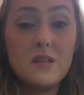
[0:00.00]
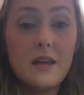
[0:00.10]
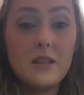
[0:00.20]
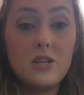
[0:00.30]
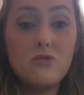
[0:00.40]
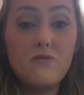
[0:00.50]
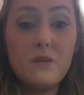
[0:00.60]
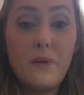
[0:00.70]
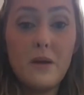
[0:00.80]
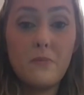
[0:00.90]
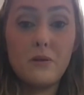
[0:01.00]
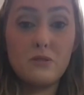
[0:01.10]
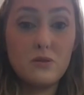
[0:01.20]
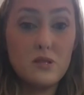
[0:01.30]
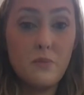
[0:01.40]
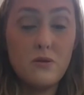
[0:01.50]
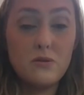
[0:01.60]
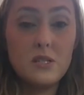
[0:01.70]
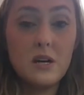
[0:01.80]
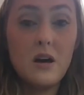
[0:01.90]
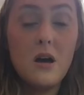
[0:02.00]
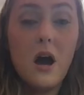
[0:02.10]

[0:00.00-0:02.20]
that the UV paper, which was supposed to